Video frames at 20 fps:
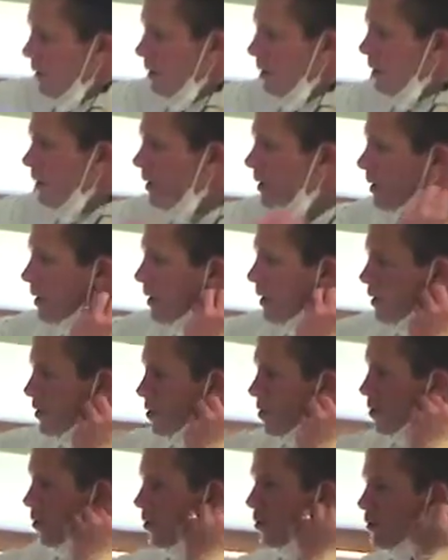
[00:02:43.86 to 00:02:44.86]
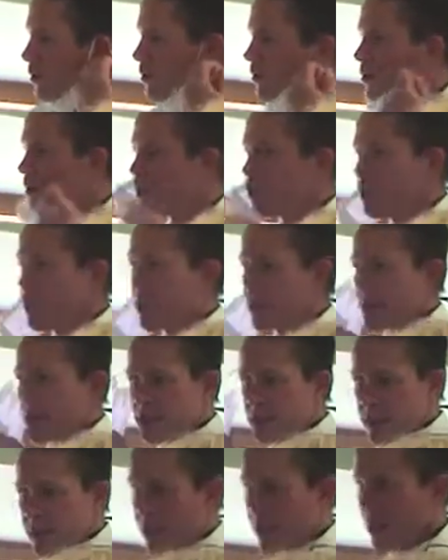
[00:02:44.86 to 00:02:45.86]
lifetime of effort and
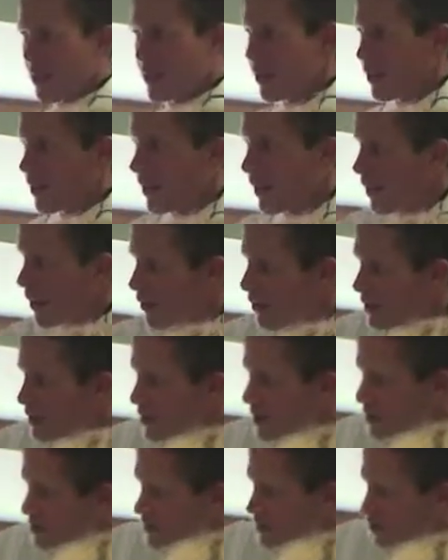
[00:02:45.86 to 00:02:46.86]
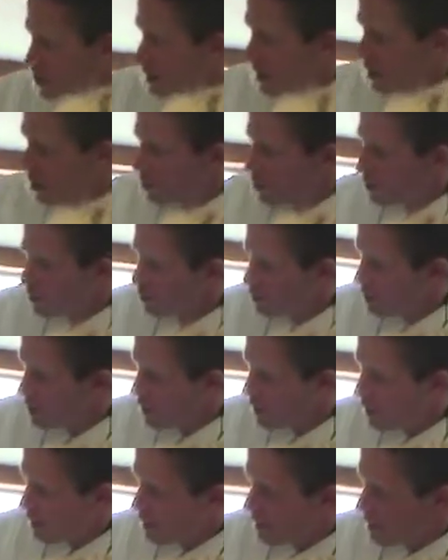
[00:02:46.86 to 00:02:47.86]
energy that we put into it, both here in our
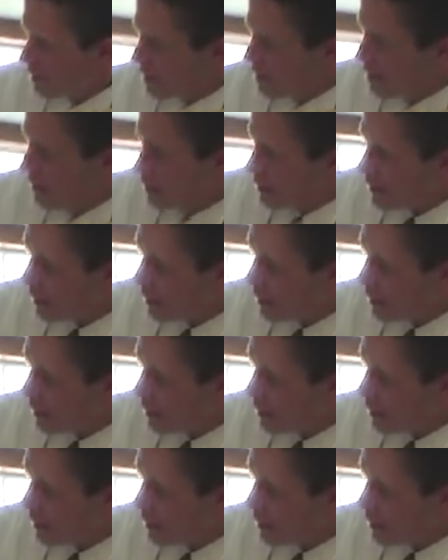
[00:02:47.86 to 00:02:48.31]
office and the